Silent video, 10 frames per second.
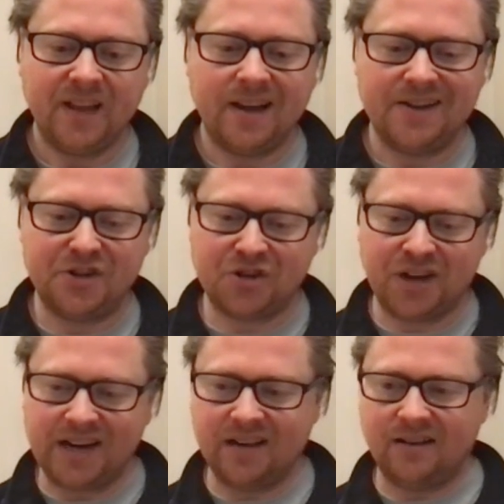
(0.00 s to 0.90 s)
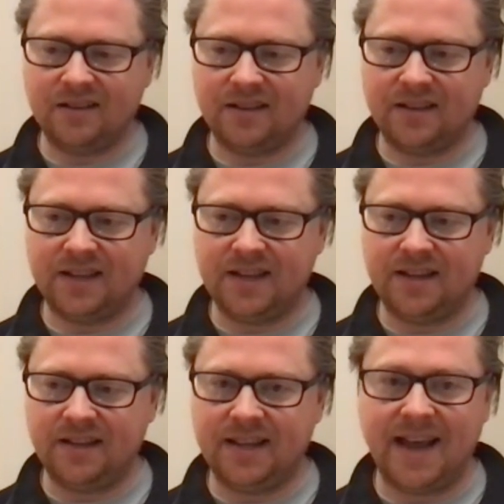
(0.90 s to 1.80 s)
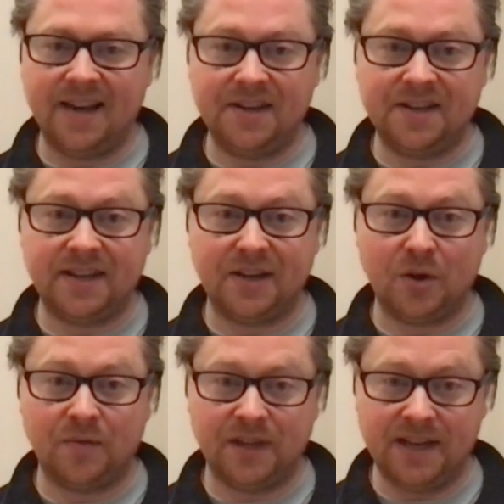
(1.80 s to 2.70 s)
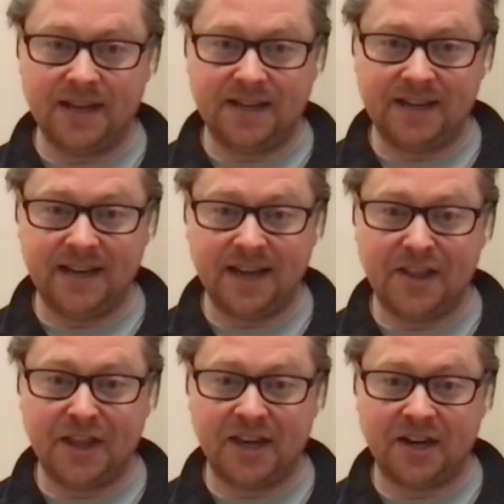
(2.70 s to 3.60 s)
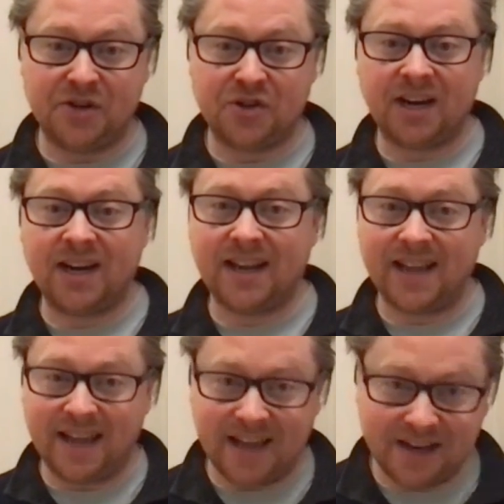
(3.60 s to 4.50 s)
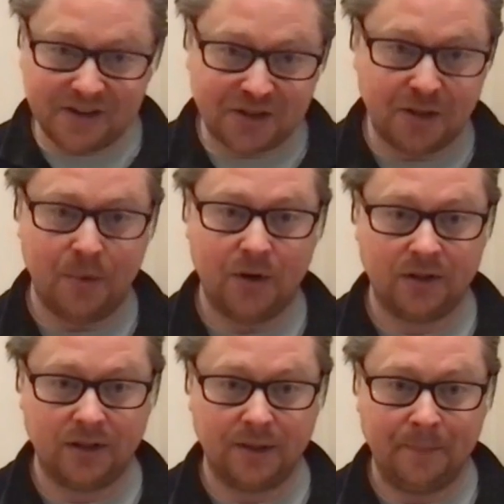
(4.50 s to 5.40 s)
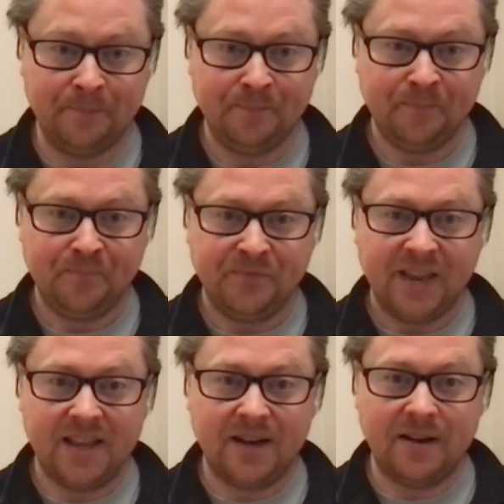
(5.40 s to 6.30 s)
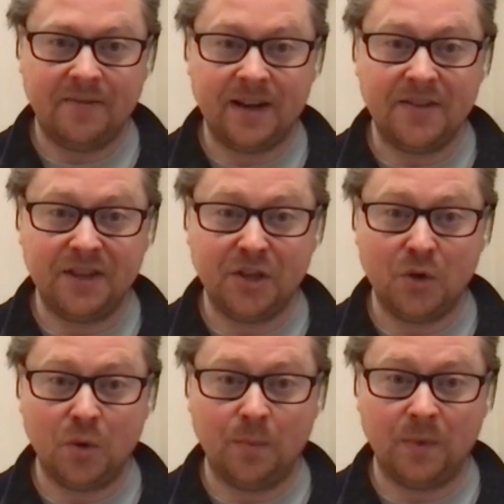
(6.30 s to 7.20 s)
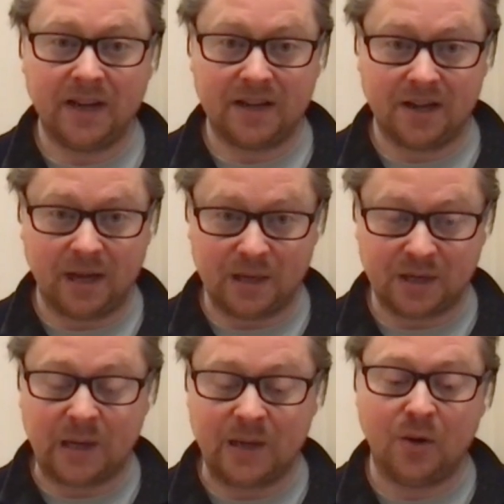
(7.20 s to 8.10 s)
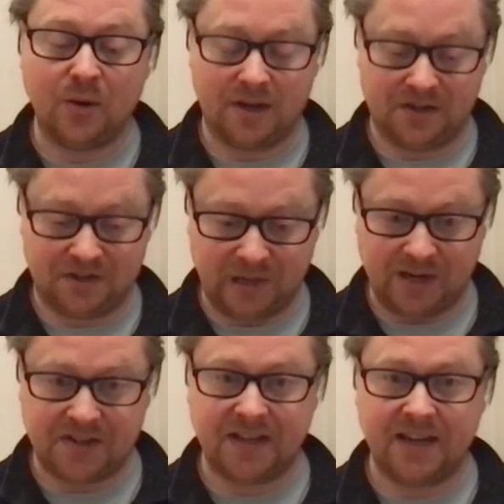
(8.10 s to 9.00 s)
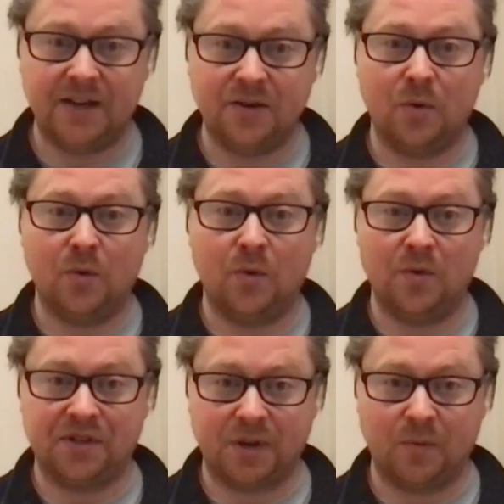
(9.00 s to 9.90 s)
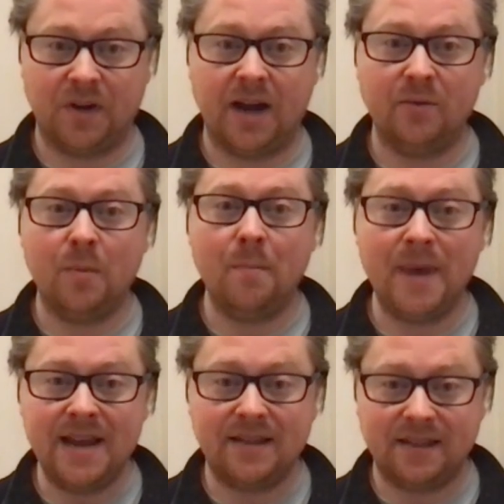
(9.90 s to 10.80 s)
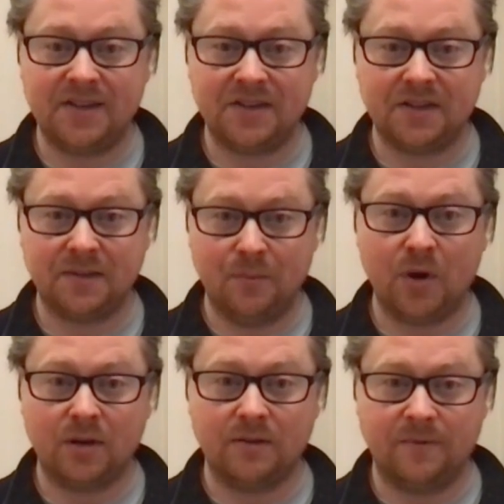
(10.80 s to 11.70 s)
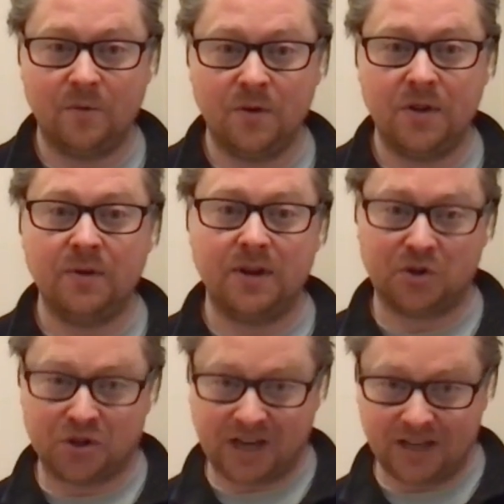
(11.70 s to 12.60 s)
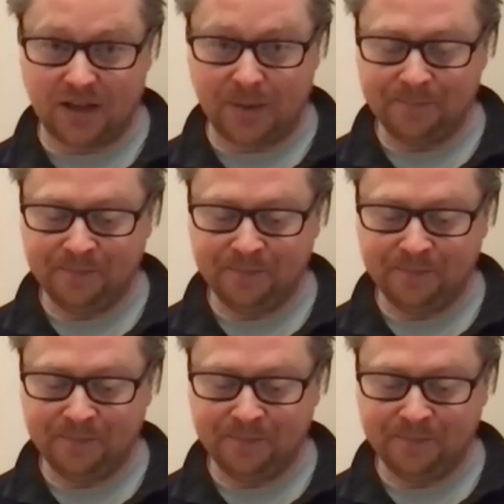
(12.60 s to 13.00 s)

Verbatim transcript: I channel the the entity of the ET, and then I channel it into the model, and if I think you're like a, a you know a star seed or, or, or someone, I will make this model for you, and I'll channel